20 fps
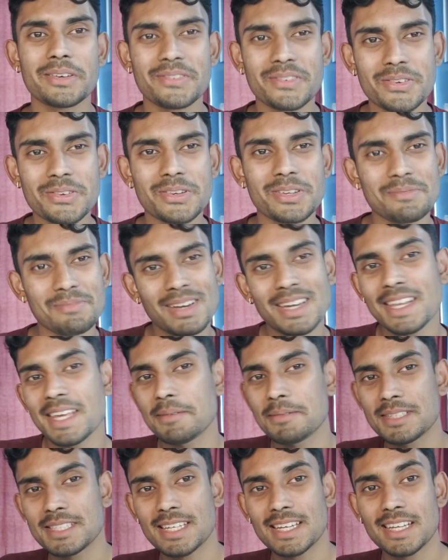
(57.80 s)
everyone, my
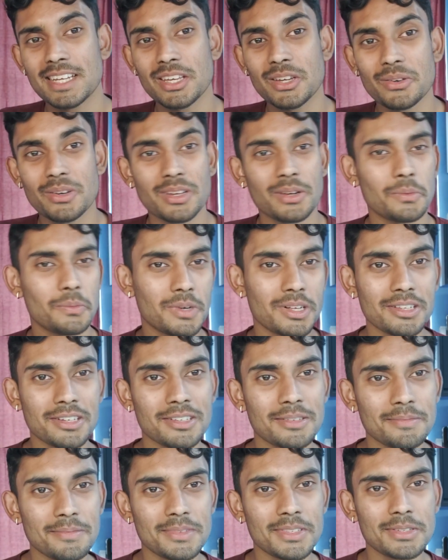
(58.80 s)
name is Anu and
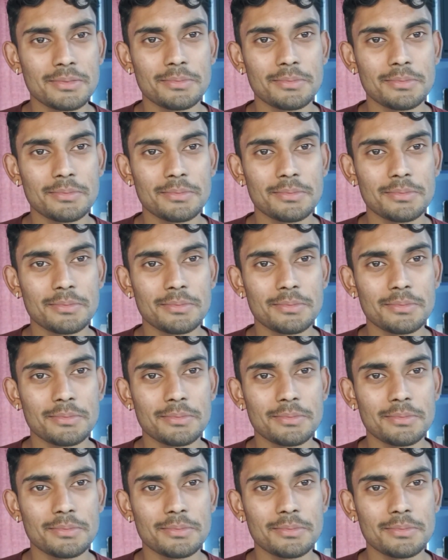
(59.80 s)
welcome